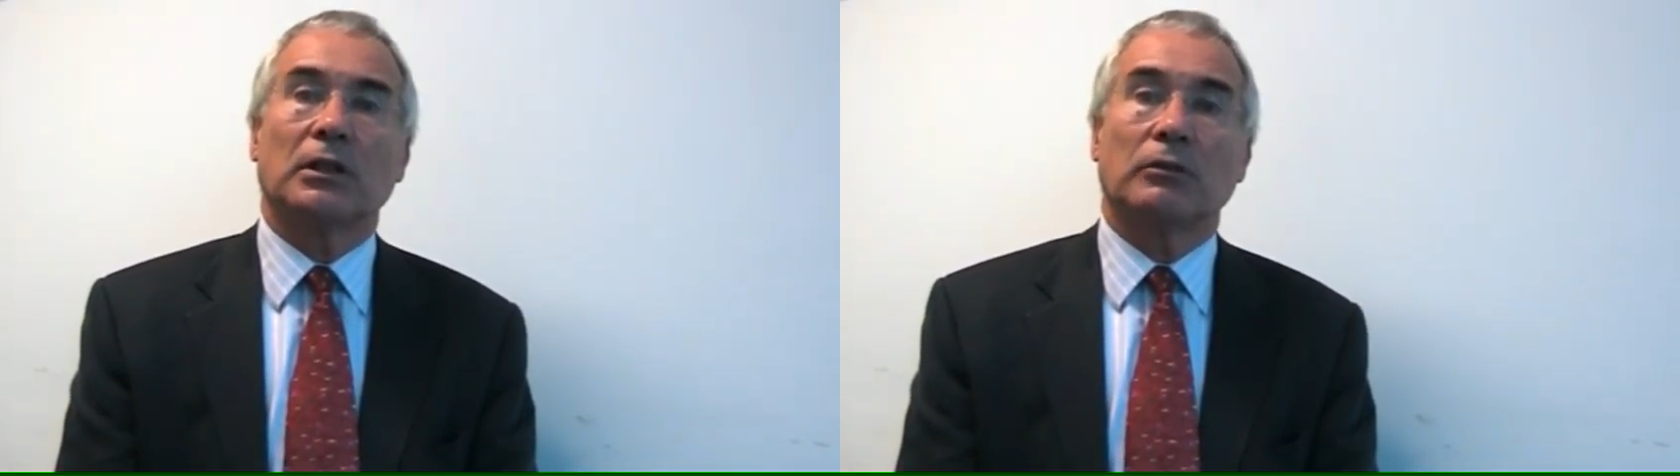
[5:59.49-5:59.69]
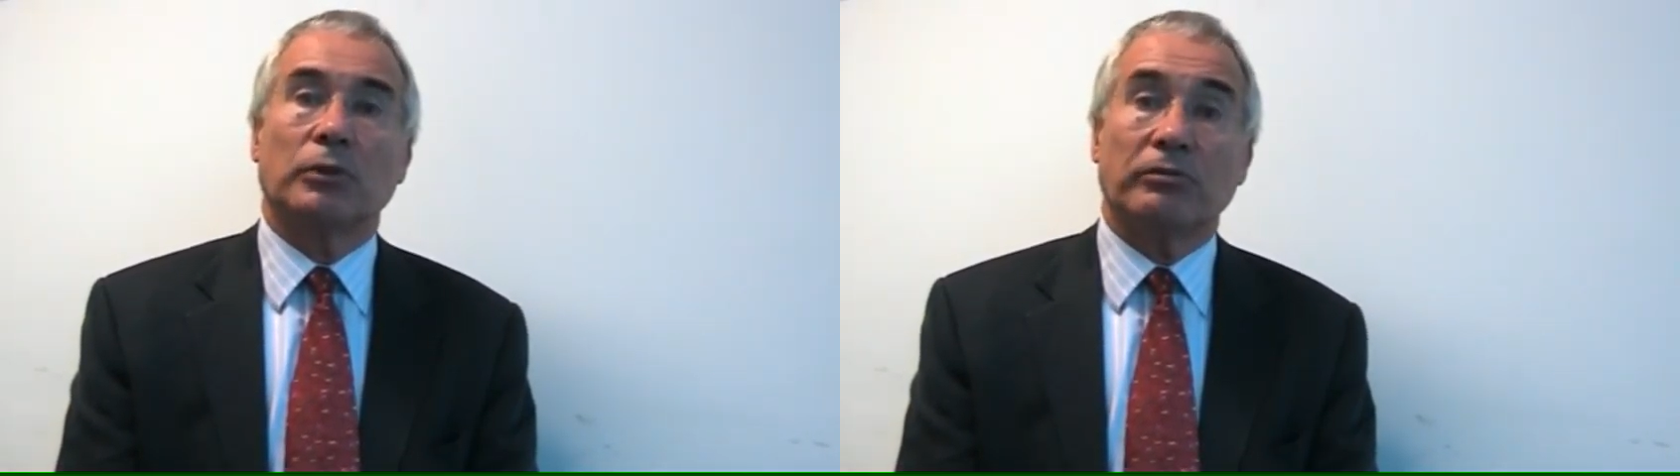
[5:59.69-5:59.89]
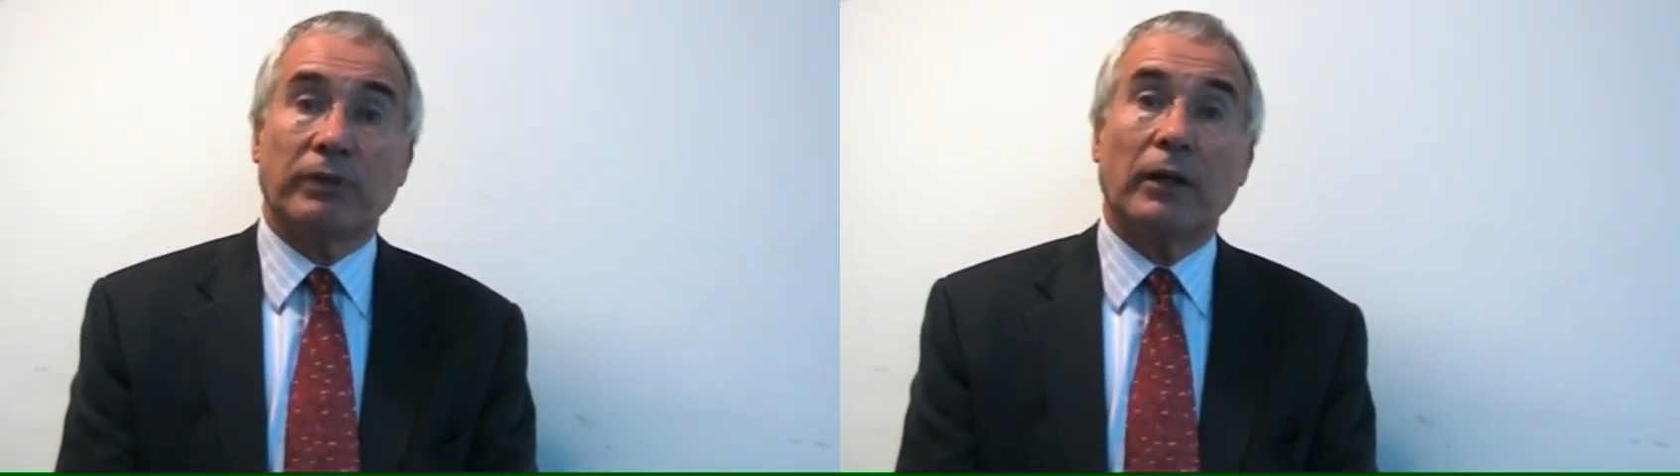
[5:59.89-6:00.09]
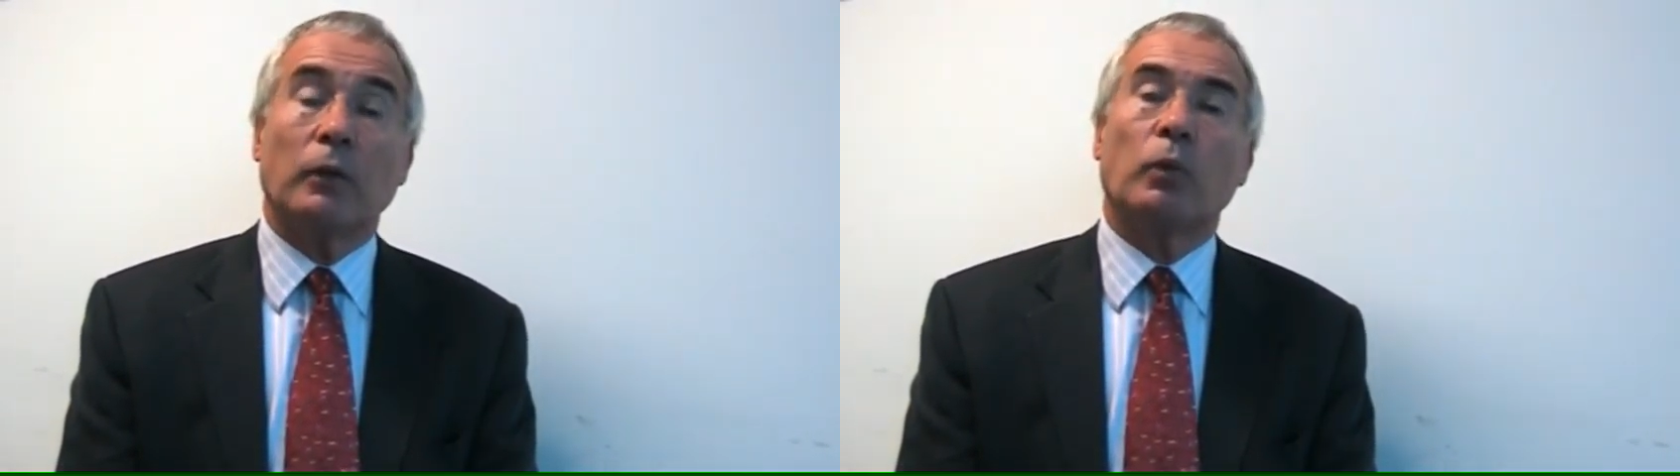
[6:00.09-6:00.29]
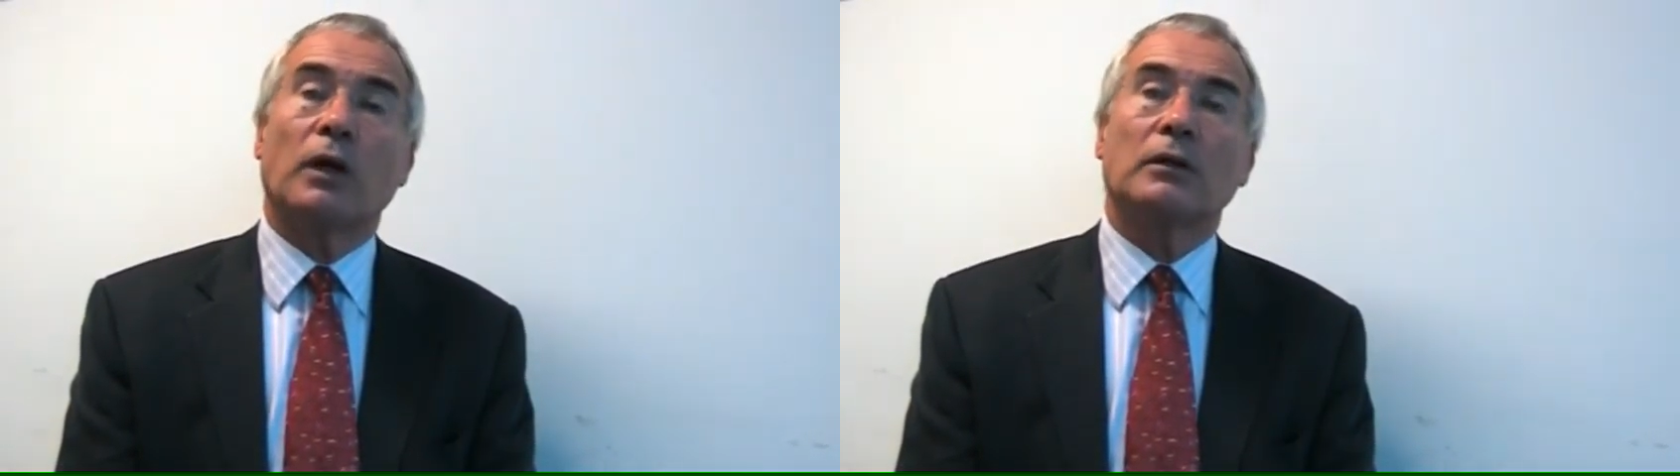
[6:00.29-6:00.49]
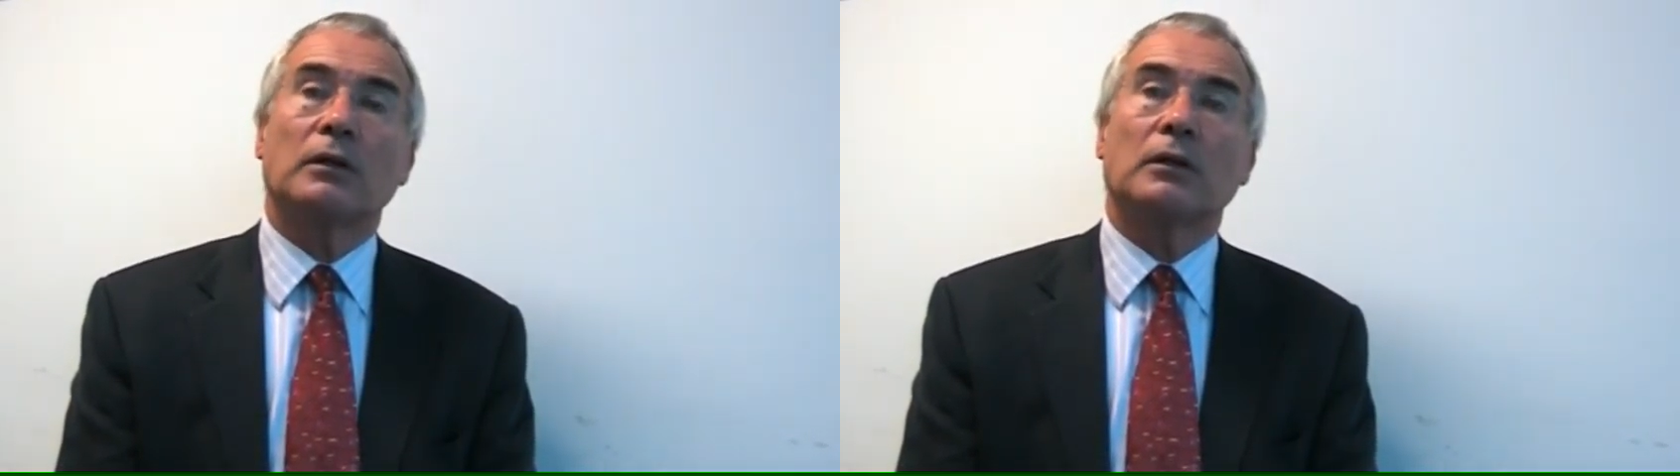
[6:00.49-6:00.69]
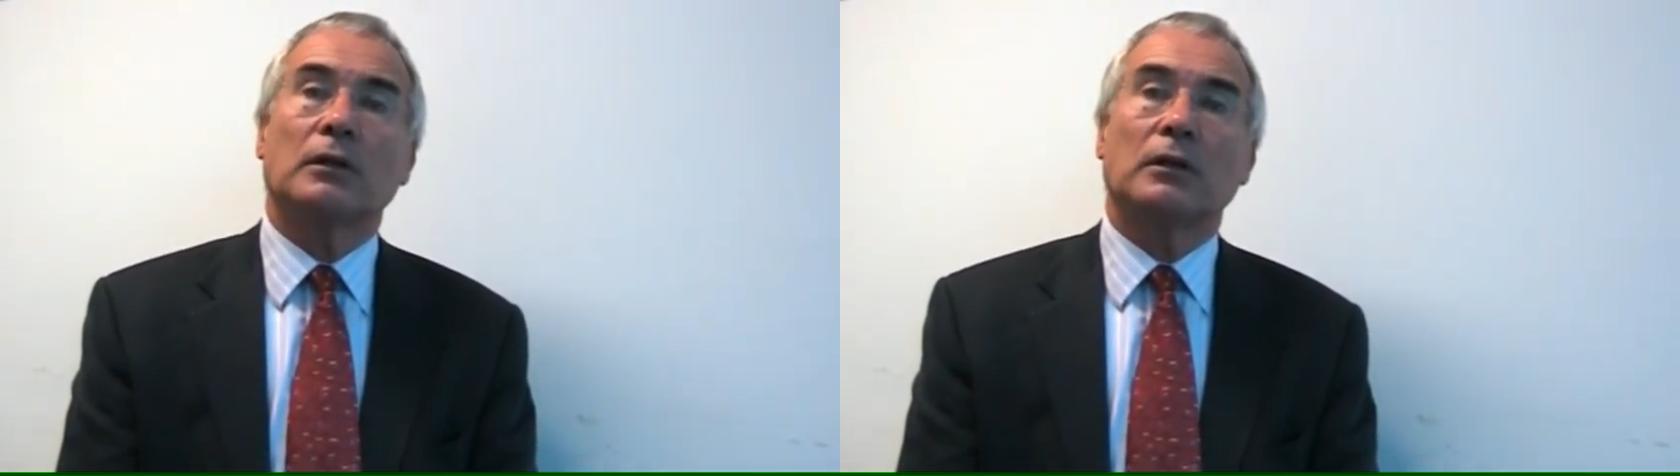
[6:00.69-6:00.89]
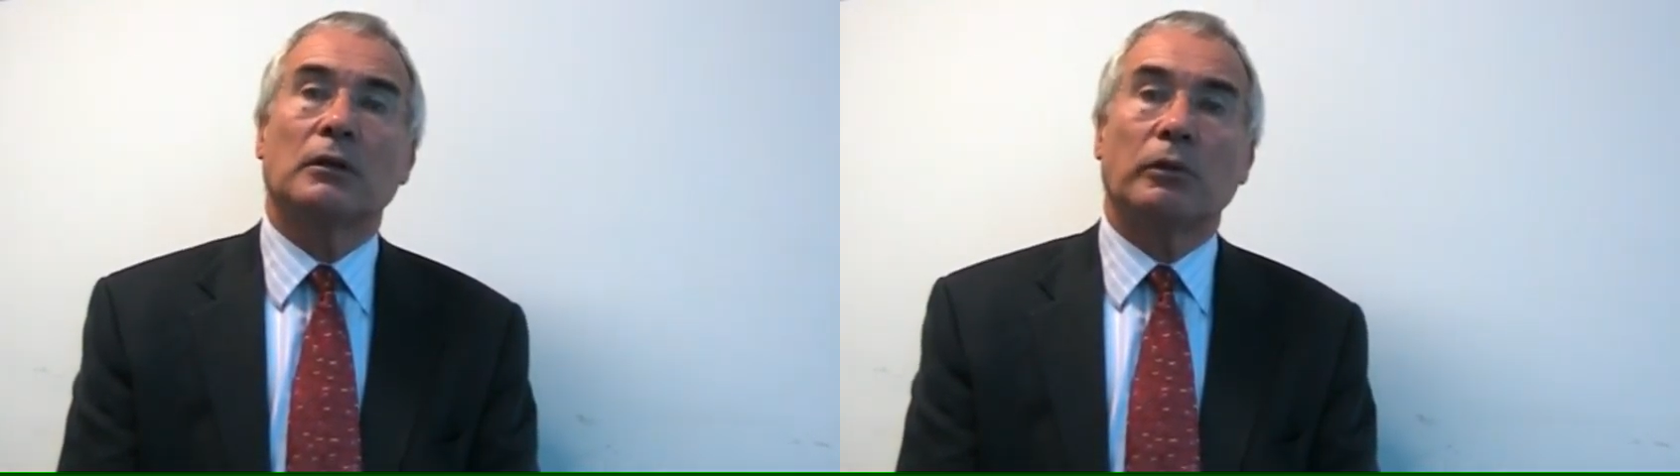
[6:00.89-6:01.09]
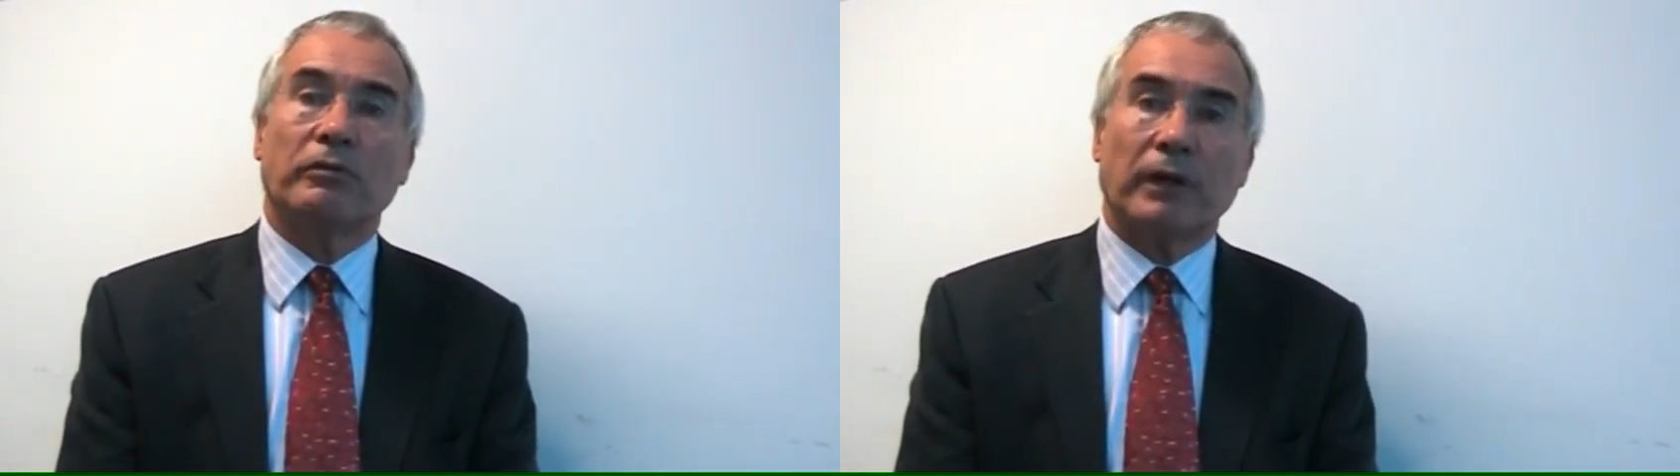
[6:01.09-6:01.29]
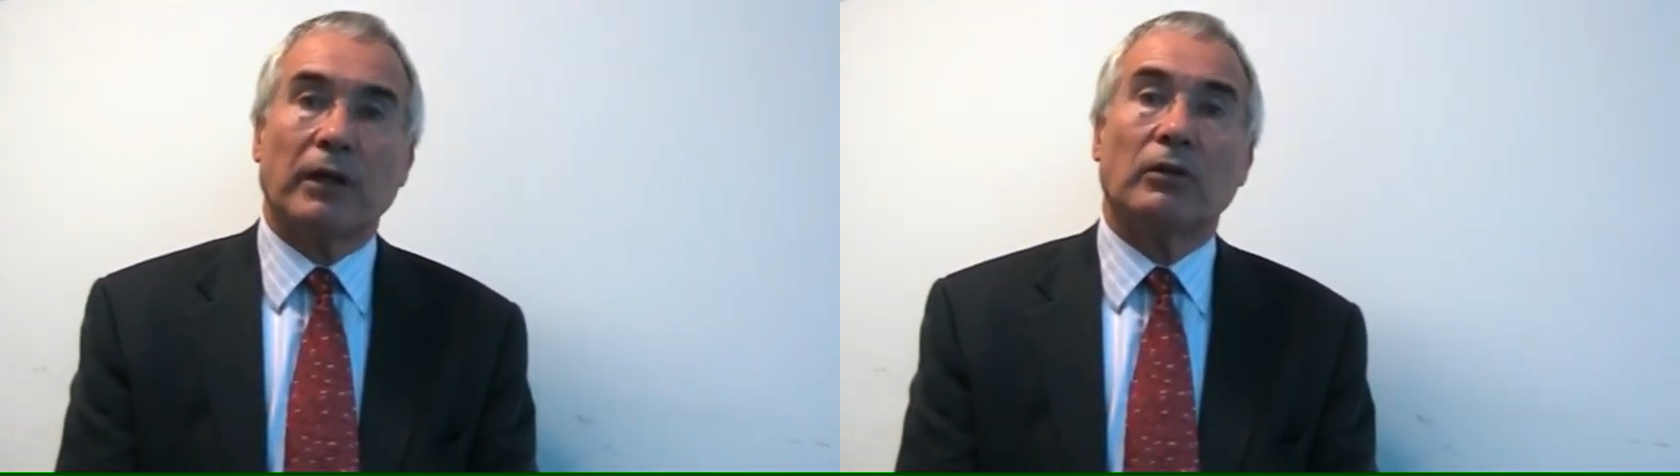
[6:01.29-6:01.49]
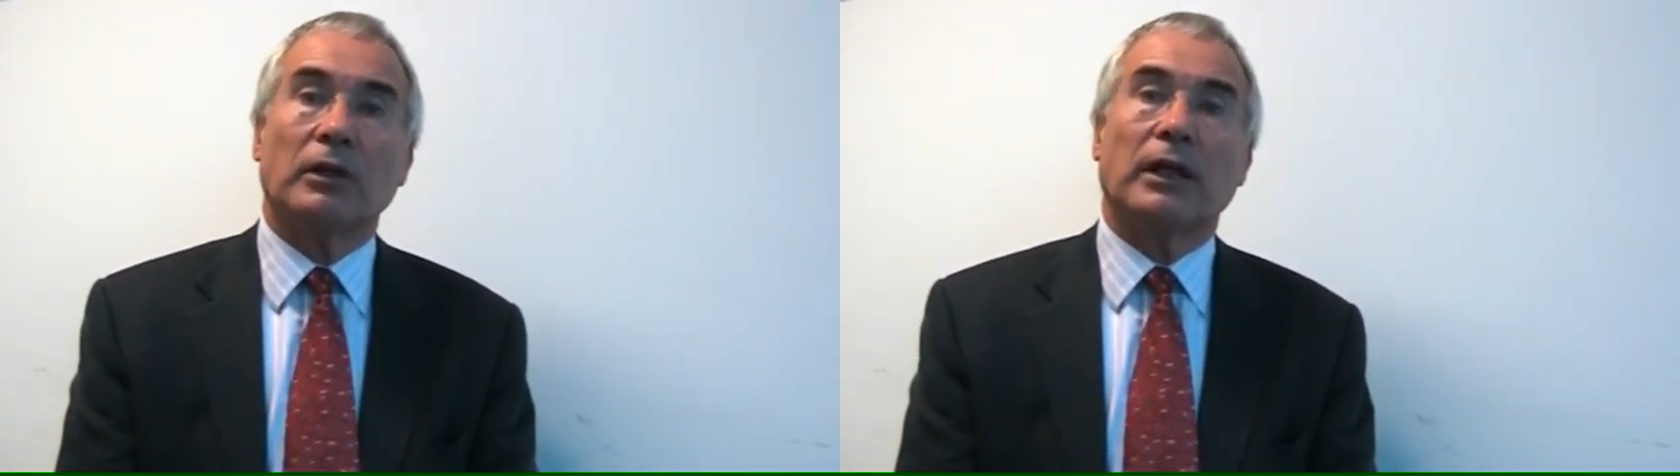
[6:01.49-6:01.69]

If we fail on one, we fail on the